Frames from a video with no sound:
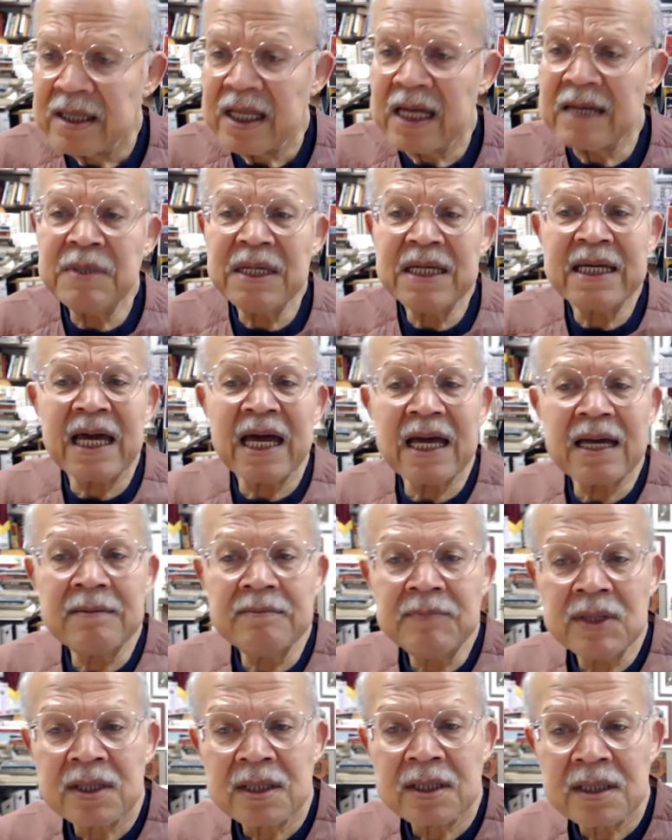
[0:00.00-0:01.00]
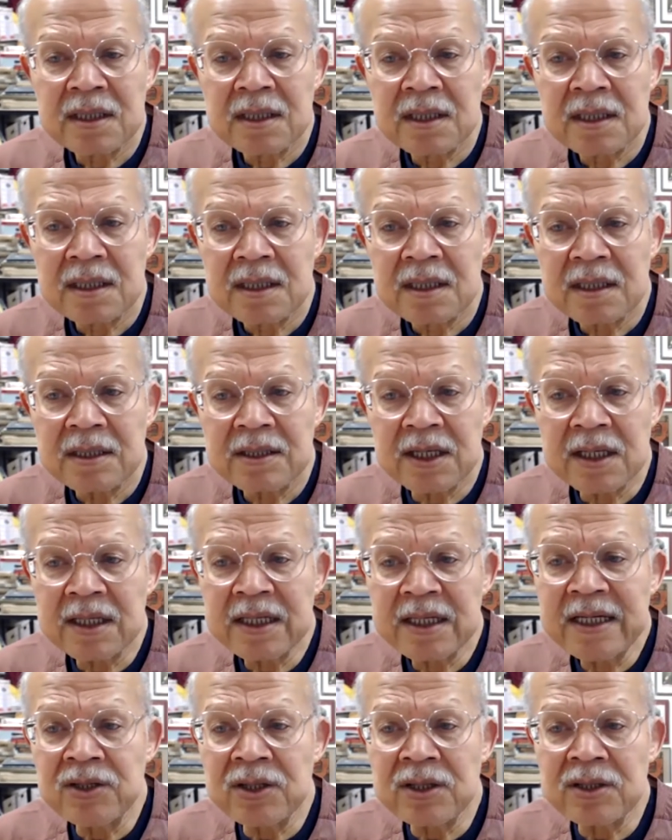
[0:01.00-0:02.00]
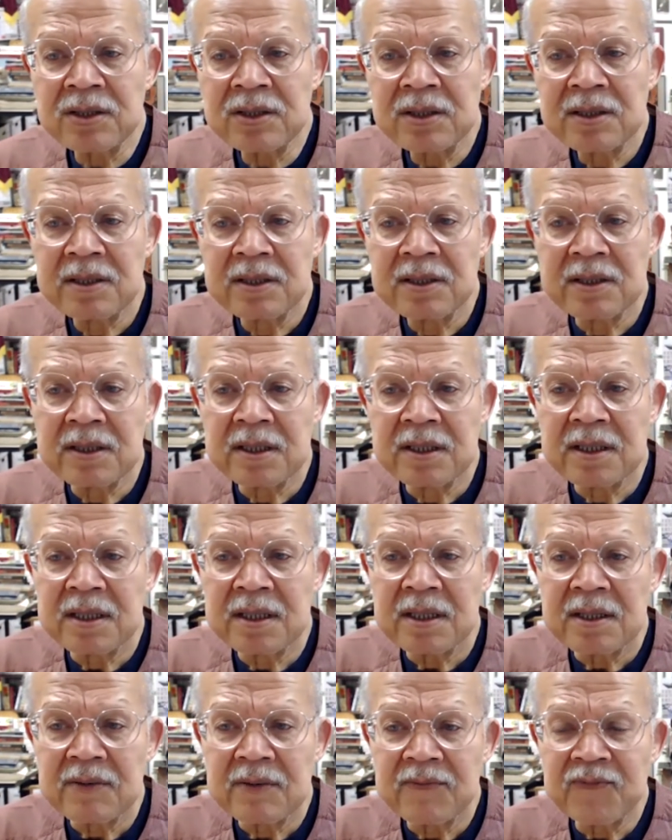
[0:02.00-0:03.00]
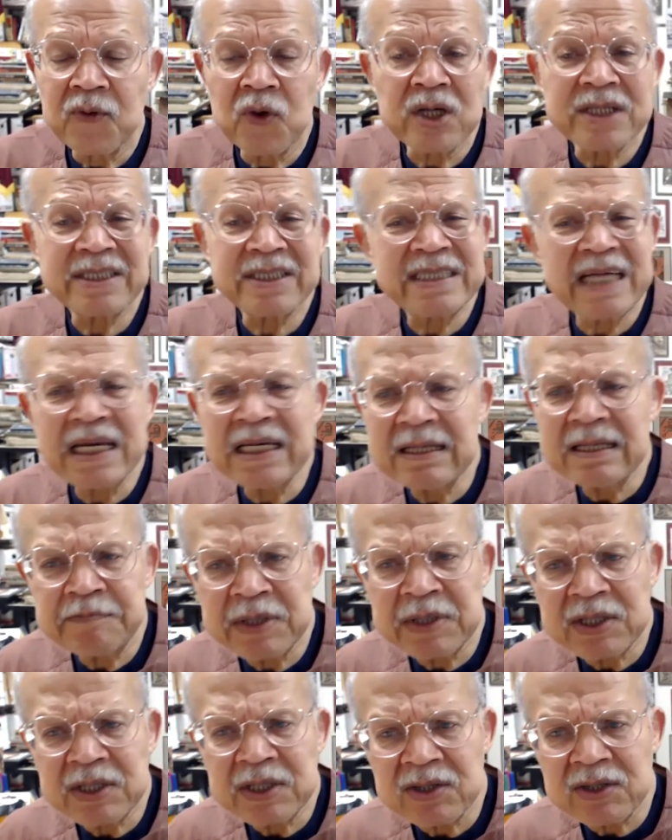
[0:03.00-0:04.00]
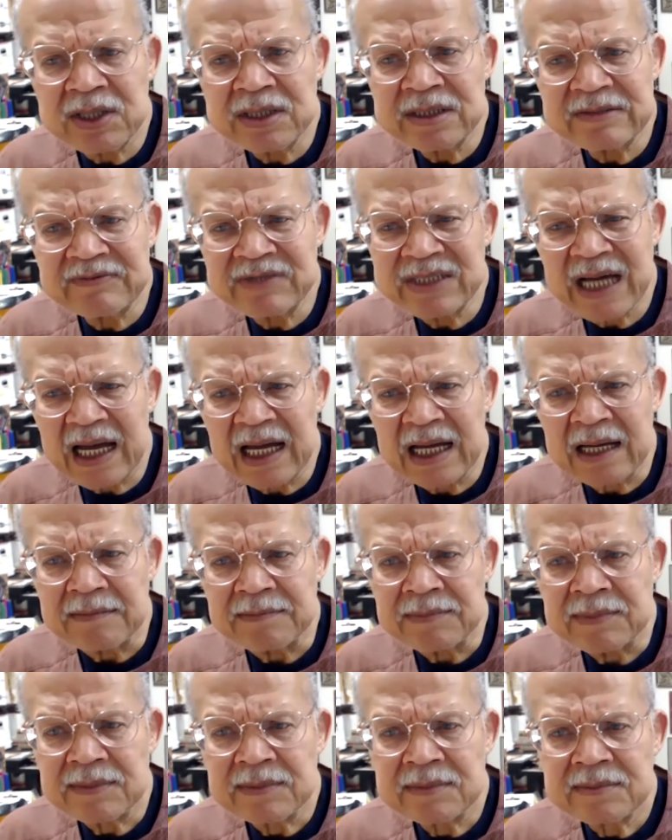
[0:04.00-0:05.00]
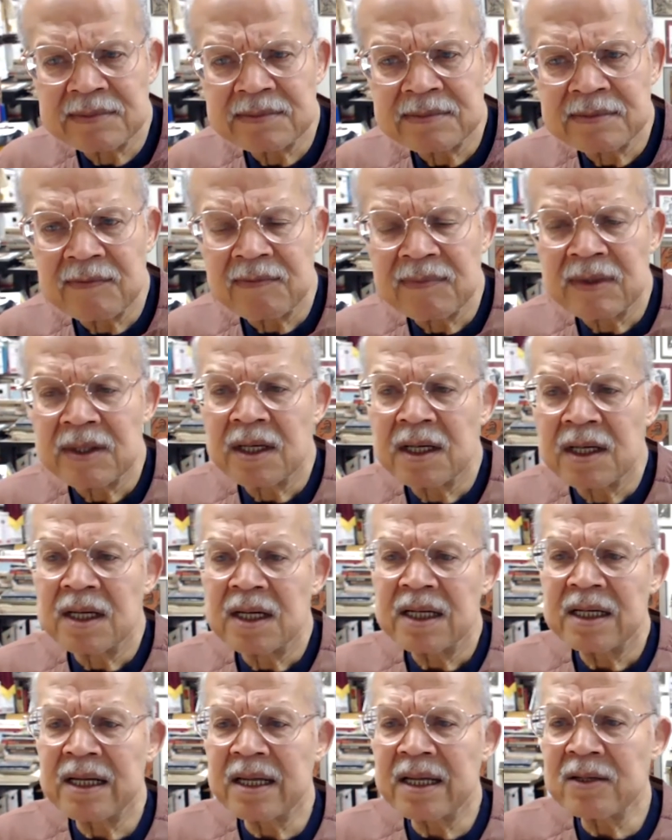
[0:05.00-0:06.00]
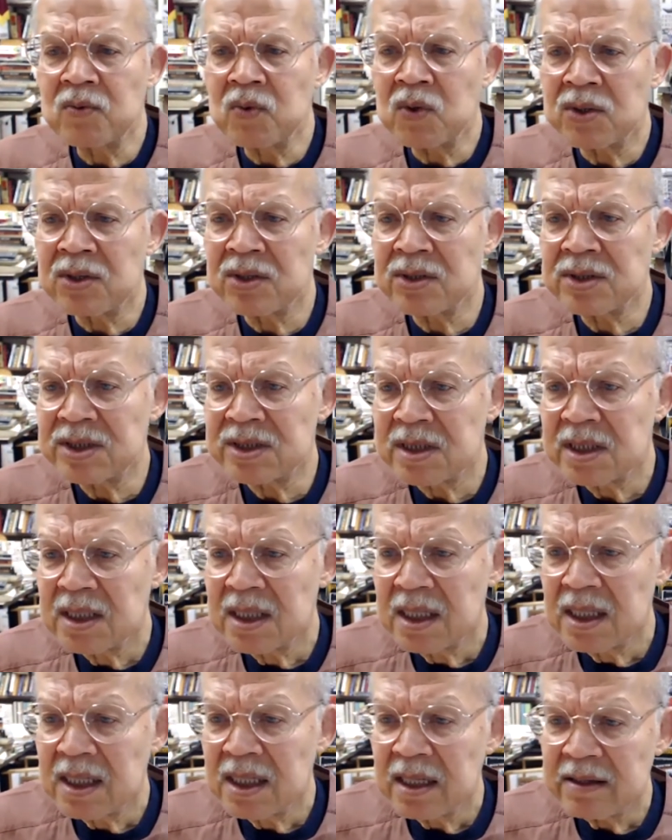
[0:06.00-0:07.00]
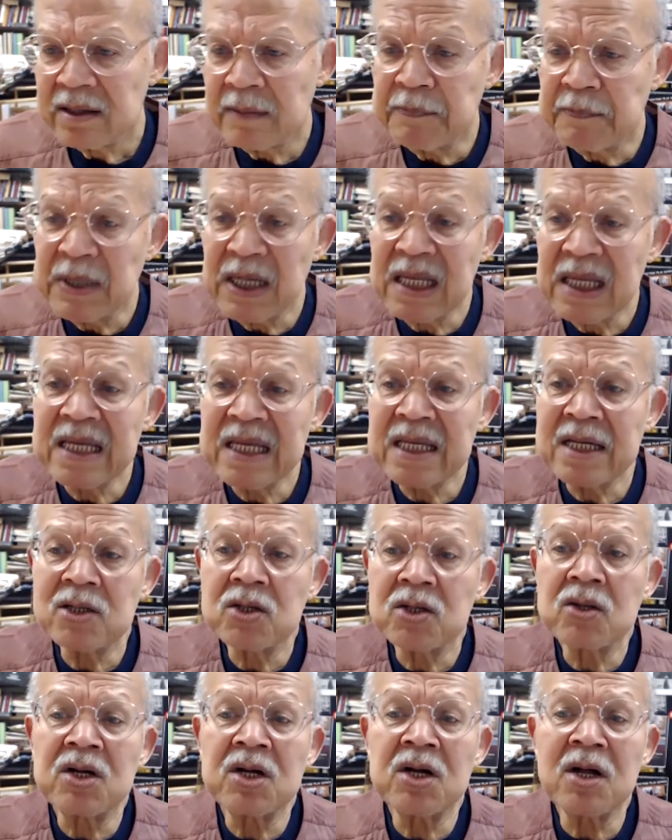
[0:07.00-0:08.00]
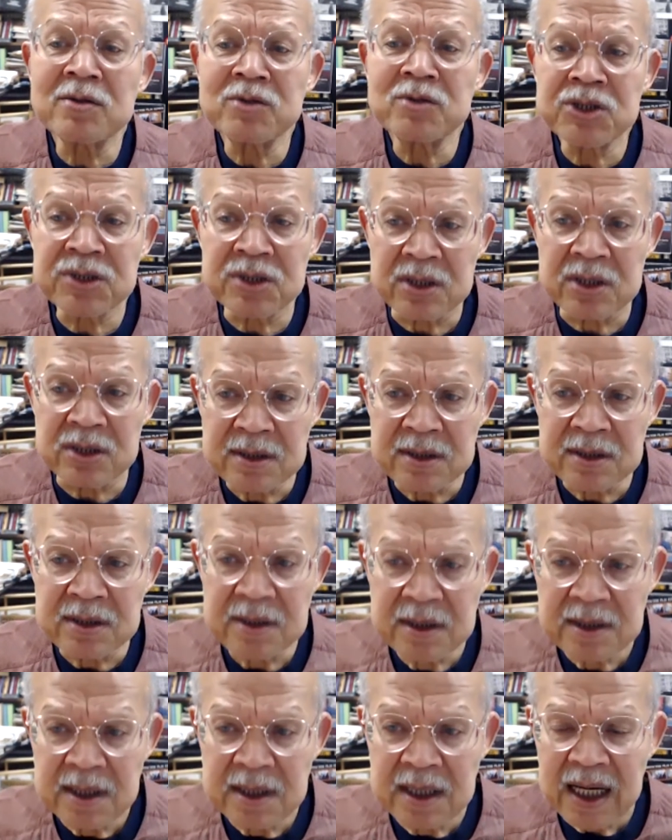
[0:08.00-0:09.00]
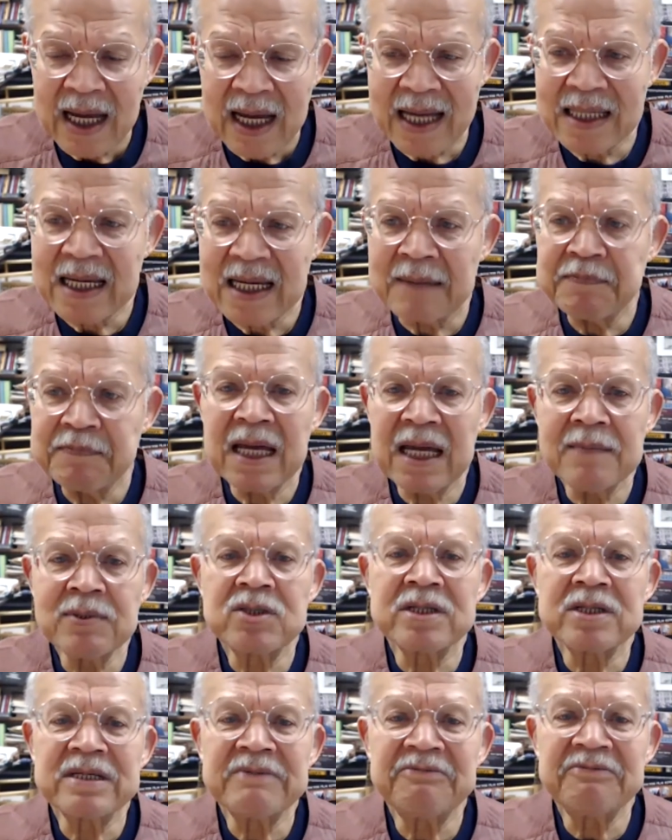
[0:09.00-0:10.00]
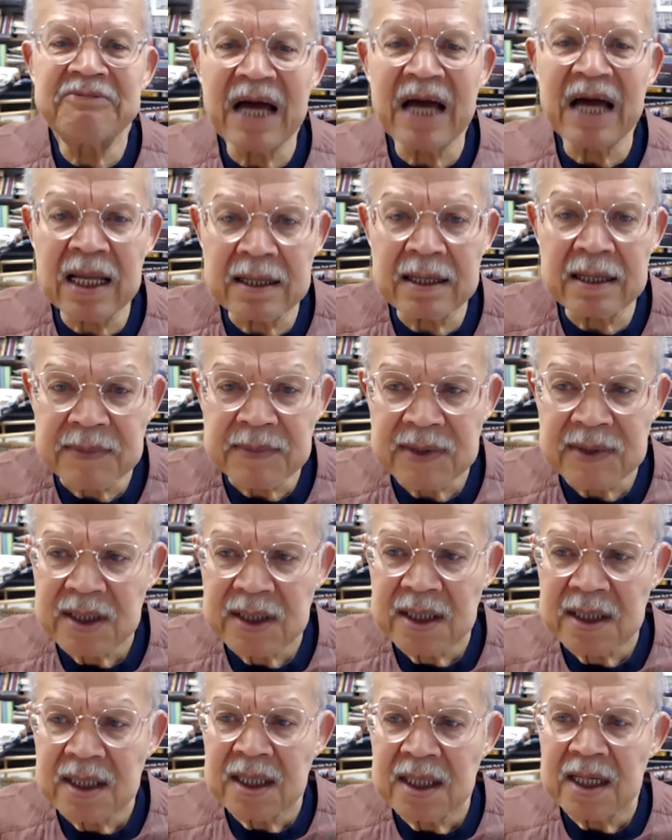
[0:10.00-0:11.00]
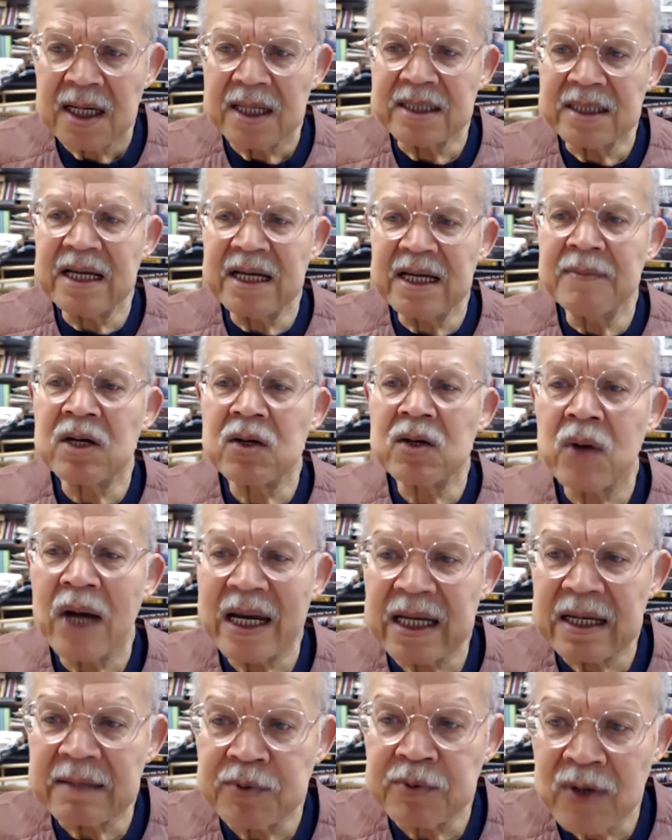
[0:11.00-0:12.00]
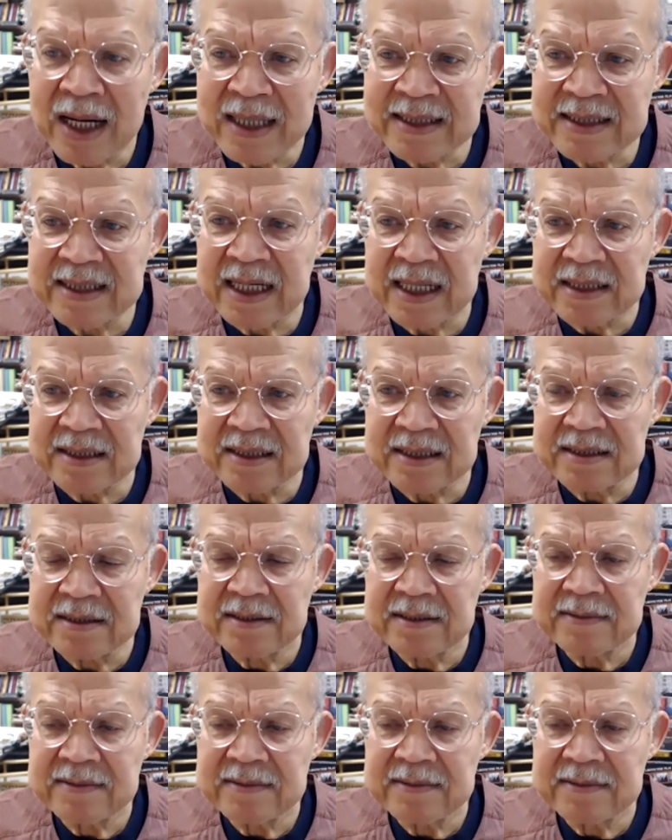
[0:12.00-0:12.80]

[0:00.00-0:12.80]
became the leader for extended periods of time. In other words, the political culture had not been able to develop a democratic process.